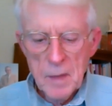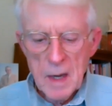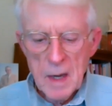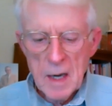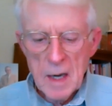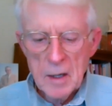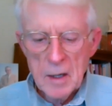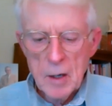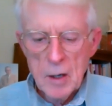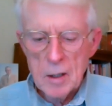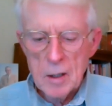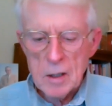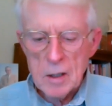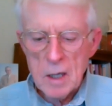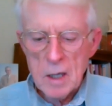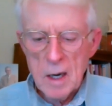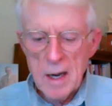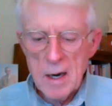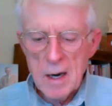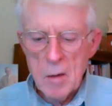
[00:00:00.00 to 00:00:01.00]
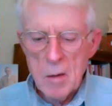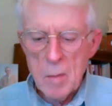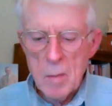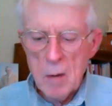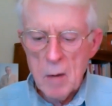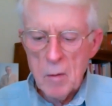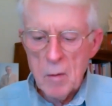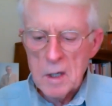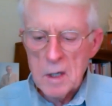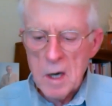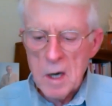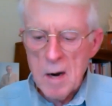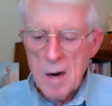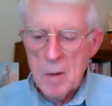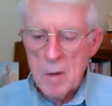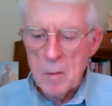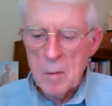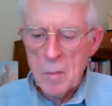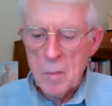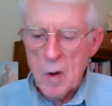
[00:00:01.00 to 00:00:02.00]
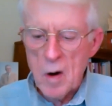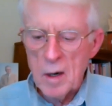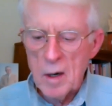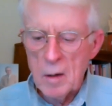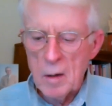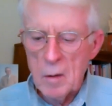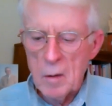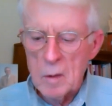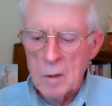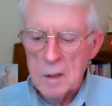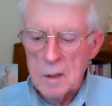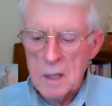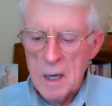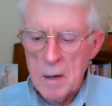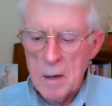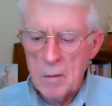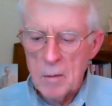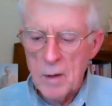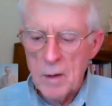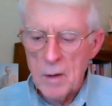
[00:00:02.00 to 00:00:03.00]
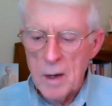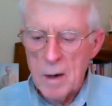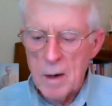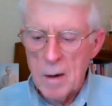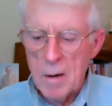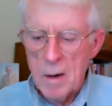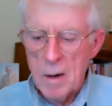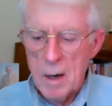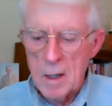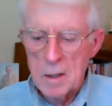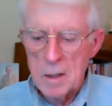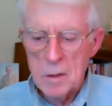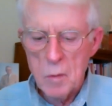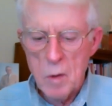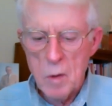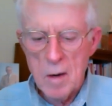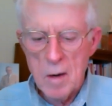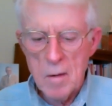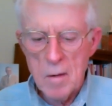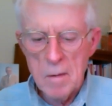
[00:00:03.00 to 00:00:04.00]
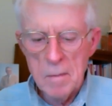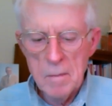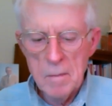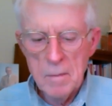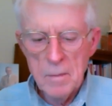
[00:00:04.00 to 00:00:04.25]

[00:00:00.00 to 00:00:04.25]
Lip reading: and years later, my retirement party was held there as well.